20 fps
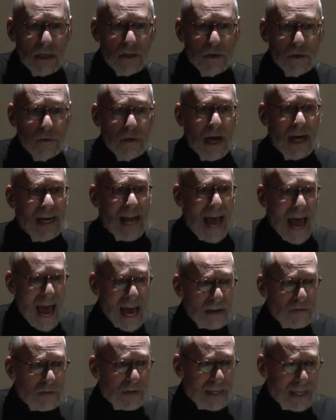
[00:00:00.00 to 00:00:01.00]
do not
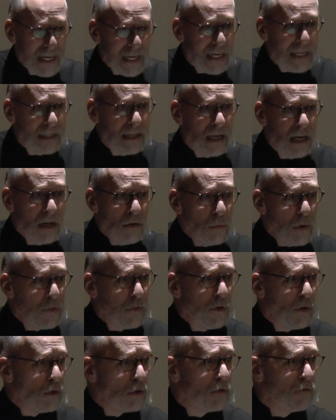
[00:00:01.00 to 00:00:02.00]
advocate with
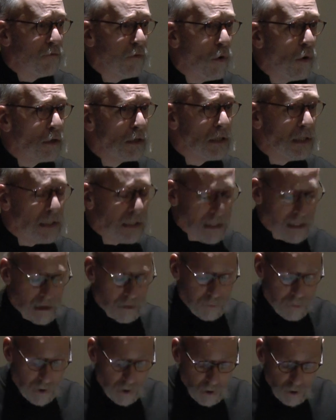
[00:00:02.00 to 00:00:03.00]
those forces
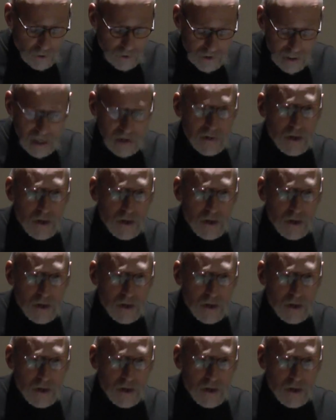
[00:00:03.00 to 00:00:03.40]
that oppose